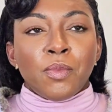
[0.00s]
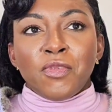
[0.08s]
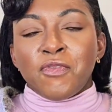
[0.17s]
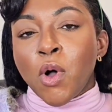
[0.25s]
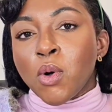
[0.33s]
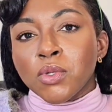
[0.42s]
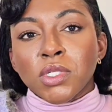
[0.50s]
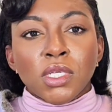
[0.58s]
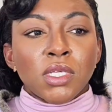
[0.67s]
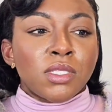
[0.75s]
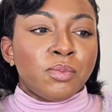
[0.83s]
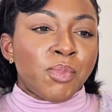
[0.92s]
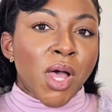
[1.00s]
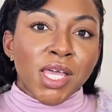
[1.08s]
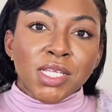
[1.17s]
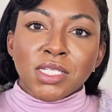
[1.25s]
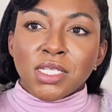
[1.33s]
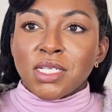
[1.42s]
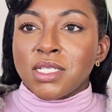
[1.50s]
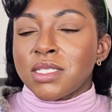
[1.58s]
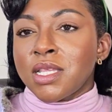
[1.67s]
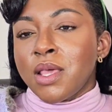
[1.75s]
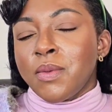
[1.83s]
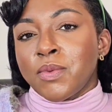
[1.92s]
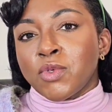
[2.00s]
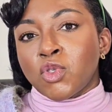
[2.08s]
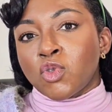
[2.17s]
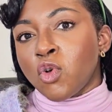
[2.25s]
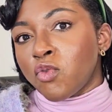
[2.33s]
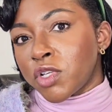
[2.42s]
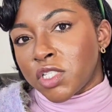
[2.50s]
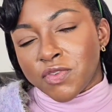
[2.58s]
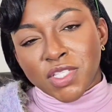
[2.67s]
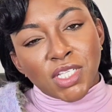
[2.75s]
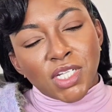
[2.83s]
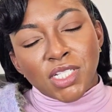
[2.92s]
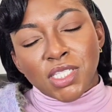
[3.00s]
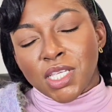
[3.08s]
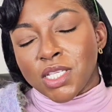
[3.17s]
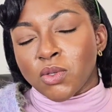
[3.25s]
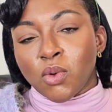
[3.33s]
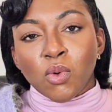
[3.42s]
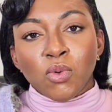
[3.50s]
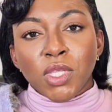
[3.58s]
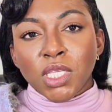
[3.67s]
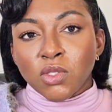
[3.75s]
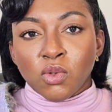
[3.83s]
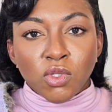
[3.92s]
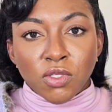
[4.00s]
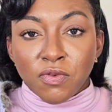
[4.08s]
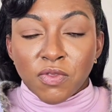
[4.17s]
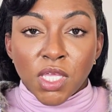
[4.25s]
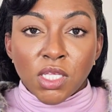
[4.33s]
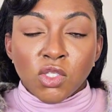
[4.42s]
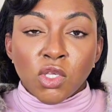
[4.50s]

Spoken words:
folders, binders, storage facilities, all these sorts of things.